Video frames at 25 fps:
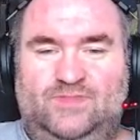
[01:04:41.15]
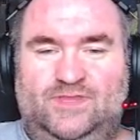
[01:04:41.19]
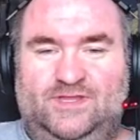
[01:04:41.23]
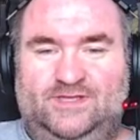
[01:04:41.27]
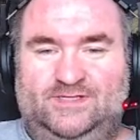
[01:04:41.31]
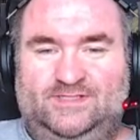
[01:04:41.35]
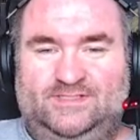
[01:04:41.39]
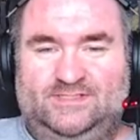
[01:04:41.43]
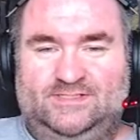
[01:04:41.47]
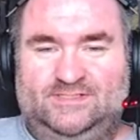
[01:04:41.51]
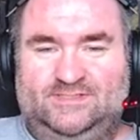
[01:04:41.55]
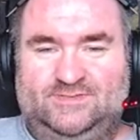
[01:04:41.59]

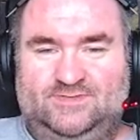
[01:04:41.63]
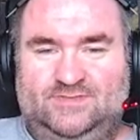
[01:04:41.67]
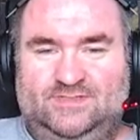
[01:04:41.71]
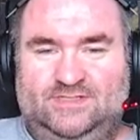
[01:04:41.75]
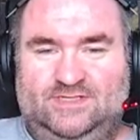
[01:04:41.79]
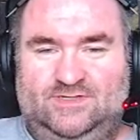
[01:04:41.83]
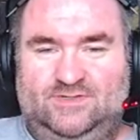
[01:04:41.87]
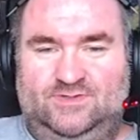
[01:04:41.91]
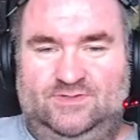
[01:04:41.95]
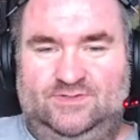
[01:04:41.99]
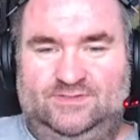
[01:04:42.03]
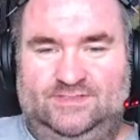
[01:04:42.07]
This is
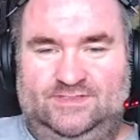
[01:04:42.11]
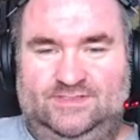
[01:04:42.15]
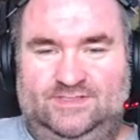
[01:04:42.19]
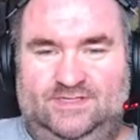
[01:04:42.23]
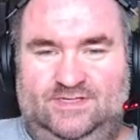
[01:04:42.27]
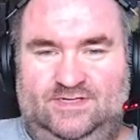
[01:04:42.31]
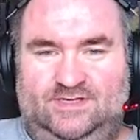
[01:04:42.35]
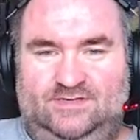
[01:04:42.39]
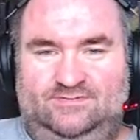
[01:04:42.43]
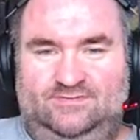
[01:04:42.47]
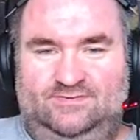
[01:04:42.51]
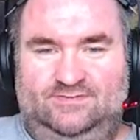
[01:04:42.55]
really cool
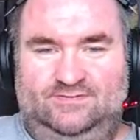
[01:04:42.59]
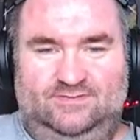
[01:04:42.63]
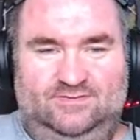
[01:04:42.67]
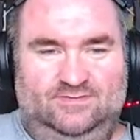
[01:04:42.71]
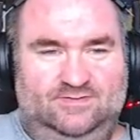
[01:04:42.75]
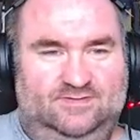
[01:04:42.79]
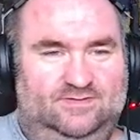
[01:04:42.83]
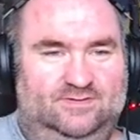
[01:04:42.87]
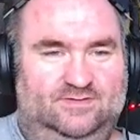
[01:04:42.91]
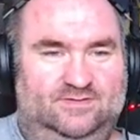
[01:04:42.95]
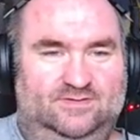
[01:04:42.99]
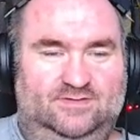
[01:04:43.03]
stuff.
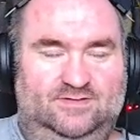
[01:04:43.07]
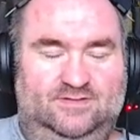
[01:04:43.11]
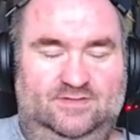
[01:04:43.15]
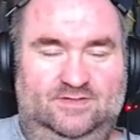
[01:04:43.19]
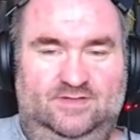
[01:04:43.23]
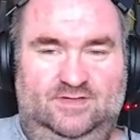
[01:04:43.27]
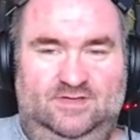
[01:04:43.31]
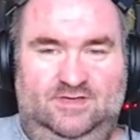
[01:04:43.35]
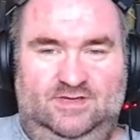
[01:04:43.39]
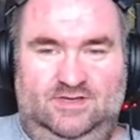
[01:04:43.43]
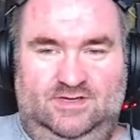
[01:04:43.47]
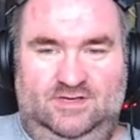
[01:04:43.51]

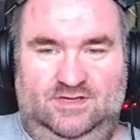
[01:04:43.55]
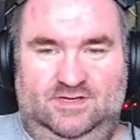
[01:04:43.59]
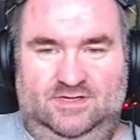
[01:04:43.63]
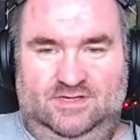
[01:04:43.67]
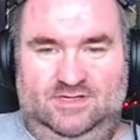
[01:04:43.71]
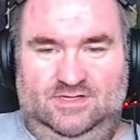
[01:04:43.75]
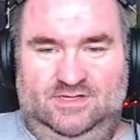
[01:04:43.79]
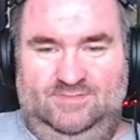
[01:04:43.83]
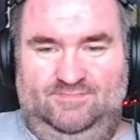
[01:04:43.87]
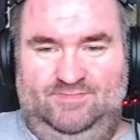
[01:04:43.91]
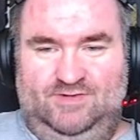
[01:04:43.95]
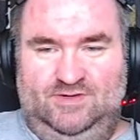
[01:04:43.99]

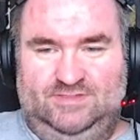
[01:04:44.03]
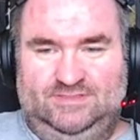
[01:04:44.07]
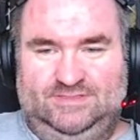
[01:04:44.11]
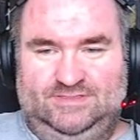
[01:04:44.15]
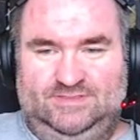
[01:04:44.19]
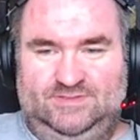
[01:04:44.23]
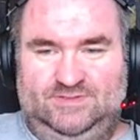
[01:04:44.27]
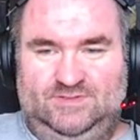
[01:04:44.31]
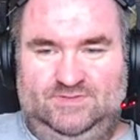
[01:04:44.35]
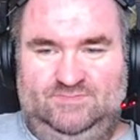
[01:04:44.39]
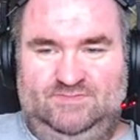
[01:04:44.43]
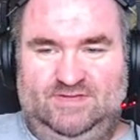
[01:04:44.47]
The
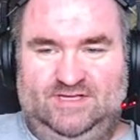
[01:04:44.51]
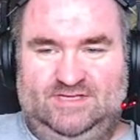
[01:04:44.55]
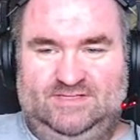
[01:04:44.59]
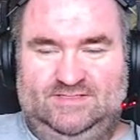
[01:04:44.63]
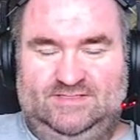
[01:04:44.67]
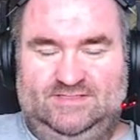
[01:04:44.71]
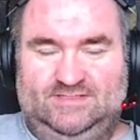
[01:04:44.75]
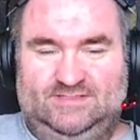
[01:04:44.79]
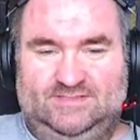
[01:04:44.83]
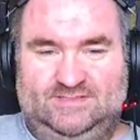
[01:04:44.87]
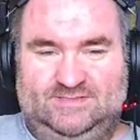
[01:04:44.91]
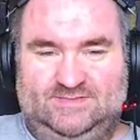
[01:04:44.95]
person who
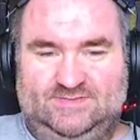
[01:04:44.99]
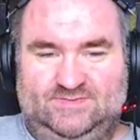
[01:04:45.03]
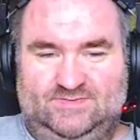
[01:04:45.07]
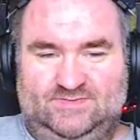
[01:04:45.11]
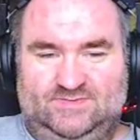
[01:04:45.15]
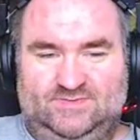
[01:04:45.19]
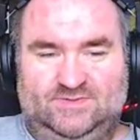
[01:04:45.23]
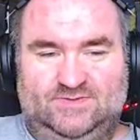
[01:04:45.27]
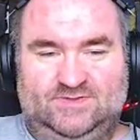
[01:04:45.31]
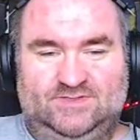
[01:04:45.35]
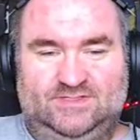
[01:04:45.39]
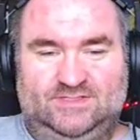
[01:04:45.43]
made this is
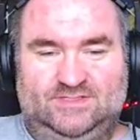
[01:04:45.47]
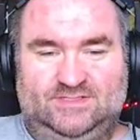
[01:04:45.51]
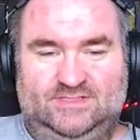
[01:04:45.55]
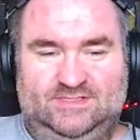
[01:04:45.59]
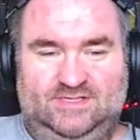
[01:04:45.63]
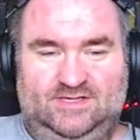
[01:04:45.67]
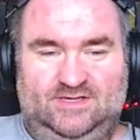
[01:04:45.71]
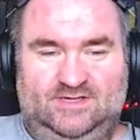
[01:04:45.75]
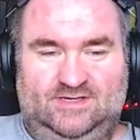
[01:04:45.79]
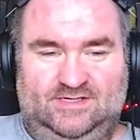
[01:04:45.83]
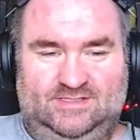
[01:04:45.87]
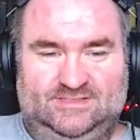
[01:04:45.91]

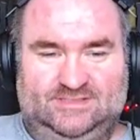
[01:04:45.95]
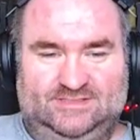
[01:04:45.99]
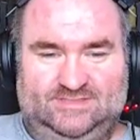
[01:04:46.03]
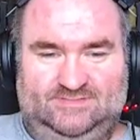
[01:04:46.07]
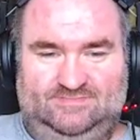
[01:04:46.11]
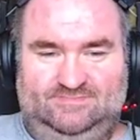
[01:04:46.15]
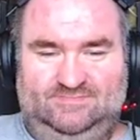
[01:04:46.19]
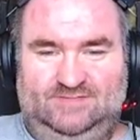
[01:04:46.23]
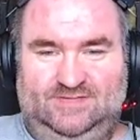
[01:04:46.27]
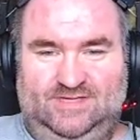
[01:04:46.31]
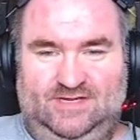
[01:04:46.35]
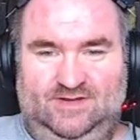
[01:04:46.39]
really
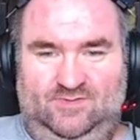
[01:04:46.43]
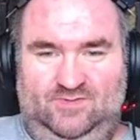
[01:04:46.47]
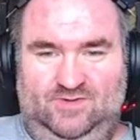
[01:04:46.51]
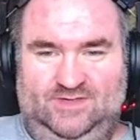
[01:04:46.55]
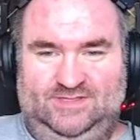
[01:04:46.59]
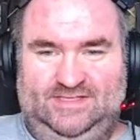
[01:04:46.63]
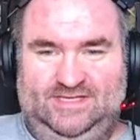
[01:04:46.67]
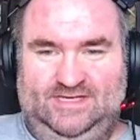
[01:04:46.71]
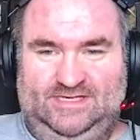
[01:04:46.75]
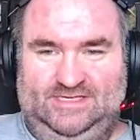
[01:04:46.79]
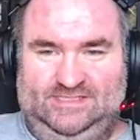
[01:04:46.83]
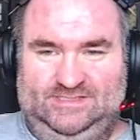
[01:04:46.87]
awesome at
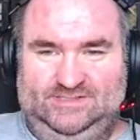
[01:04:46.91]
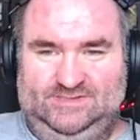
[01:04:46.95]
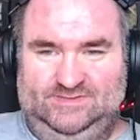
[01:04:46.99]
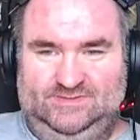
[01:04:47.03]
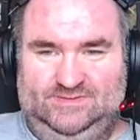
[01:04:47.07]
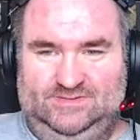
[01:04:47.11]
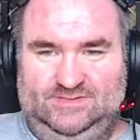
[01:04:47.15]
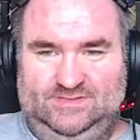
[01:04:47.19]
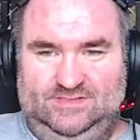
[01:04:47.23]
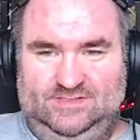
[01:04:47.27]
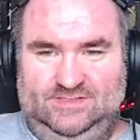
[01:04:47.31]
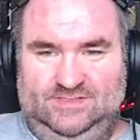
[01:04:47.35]
what they
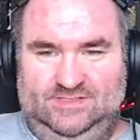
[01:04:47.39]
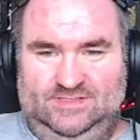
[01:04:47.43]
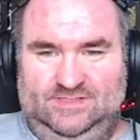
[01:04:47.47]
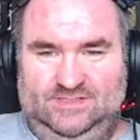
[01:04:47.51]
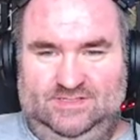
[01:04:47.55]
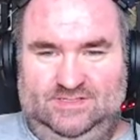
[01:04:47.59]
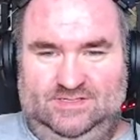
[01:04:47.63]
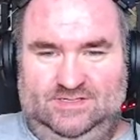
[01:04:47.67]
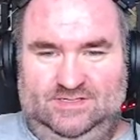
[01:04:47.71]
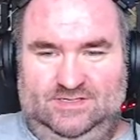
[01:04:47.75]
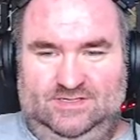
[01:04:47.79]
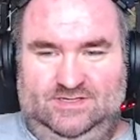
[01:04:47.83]
do.
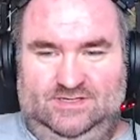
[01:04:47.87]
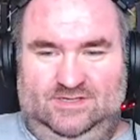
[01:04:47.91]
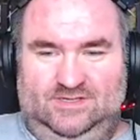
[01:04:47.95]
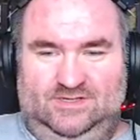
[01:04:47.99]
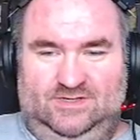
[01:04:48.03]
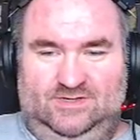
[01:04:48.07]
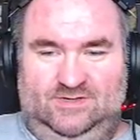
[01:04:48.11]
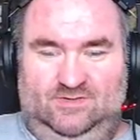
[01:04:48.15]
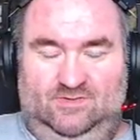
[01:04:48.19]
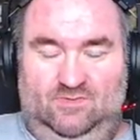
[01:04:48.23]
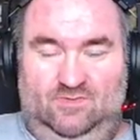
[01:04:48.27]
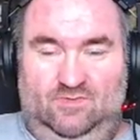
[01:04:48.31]

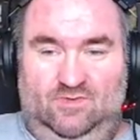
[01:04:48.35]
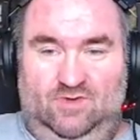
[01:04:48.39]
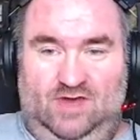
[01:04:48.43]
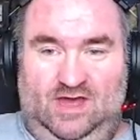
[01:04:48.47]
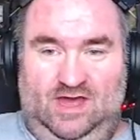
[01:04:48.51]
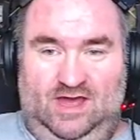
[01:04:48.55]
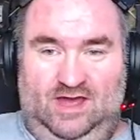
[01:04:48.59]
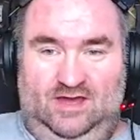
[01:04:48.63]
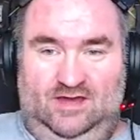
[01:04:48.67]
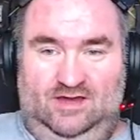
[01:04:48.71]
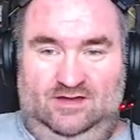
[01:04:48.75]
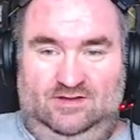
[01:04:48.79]

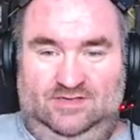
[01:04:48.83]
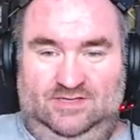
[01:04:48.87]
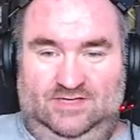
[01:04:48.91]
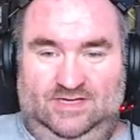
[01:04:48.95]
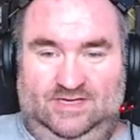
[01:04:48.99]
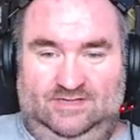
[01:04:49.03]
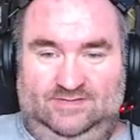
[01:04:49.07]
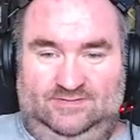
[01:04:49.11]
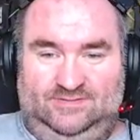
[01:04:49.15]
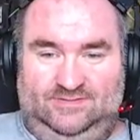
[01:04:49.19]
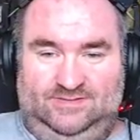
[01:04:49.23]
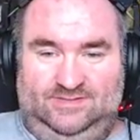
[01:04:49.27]
Wow,
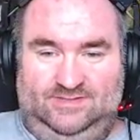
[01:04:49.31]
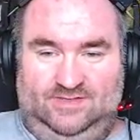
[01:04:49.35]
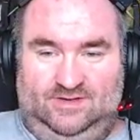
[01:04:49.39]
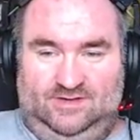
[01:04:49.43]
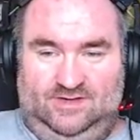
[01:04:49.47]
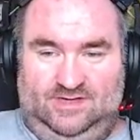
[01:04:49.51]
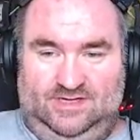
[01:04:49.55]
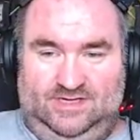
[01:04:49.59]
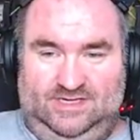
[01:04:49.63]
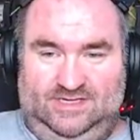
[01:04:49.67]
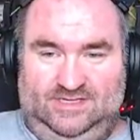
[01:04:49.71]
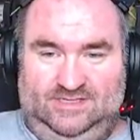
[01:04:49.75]
look how
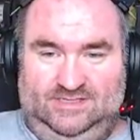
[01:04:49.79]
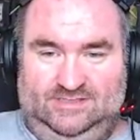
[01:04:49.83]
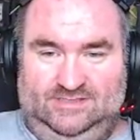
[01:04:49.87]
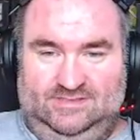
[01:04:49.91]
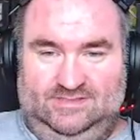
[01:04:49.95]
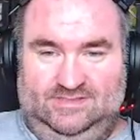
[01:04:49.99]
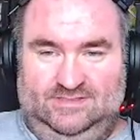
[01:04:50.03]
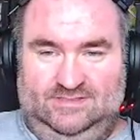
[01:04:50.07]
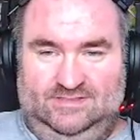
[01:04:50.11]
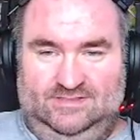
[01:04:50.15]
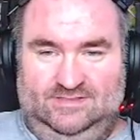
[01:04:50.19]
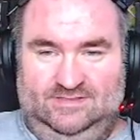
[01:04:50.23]
dark it
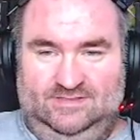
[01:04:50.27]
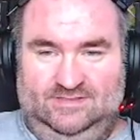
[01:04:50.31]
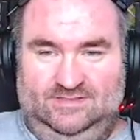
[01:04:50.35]
is.